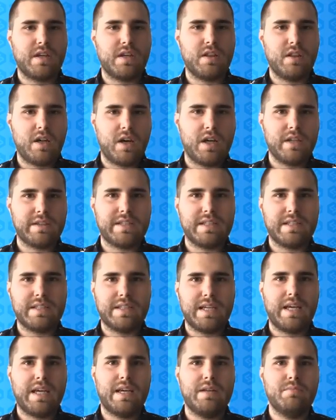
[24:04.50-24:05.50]
a lot that
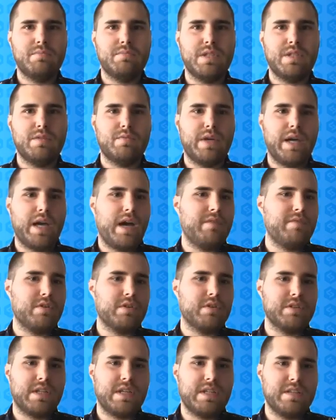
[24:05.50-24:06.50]
can be. We have
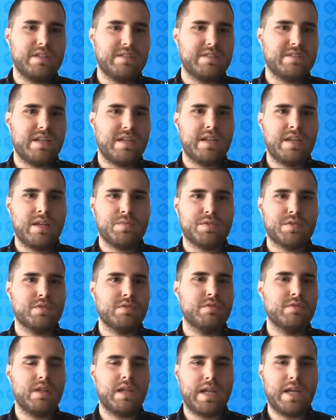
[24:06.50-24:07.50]
our daily stand-ups on
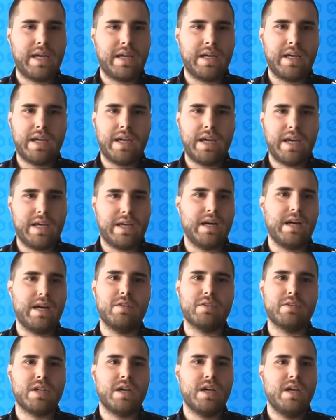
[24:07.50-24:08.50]
Google
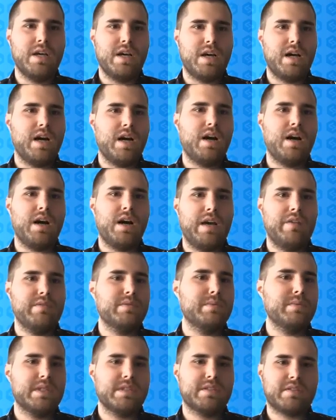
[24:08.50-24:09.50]
Hangout.
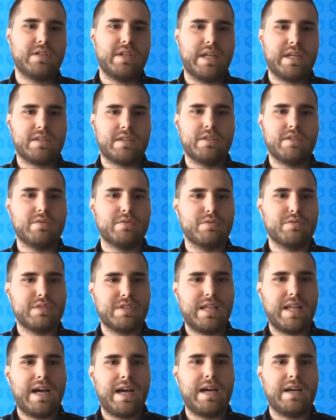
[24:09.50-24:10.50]
Everybody's connected through
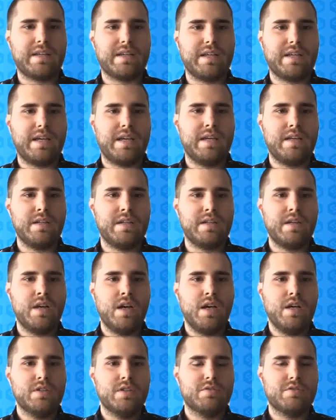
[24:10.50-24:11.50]
Slack. And
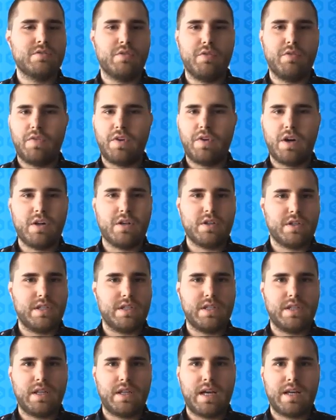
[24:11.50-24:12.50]
so far in
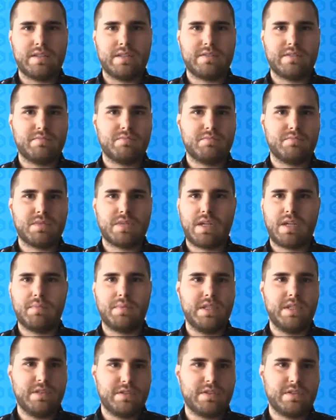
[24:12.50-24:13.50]
the last couple
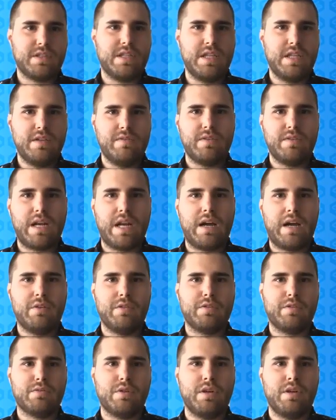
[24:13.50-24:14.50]
of years, and even now
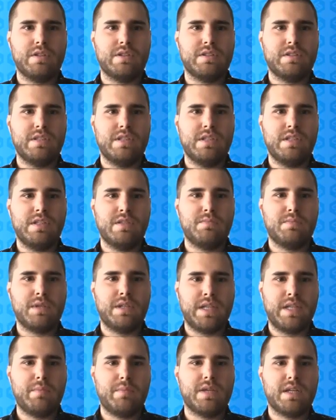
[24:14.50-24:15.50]
throughout the
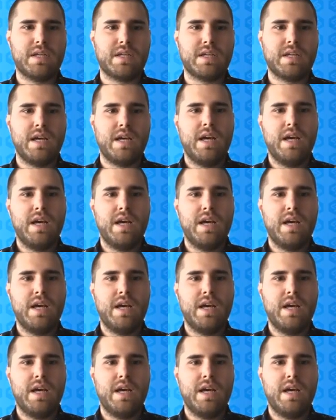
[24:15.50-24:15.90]
pandemic,